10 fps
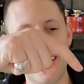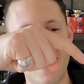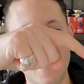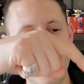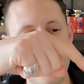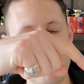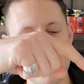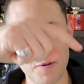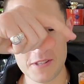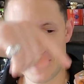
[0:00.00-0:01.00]
Um,
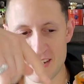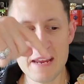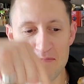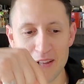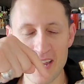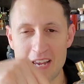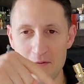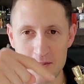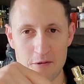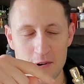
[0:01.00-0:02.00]
so it seemed like it
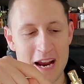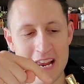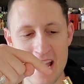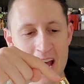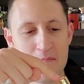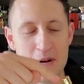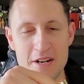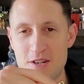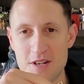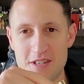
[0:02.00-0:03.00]
was the right cap, but
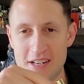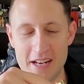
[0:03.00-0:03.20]
it just,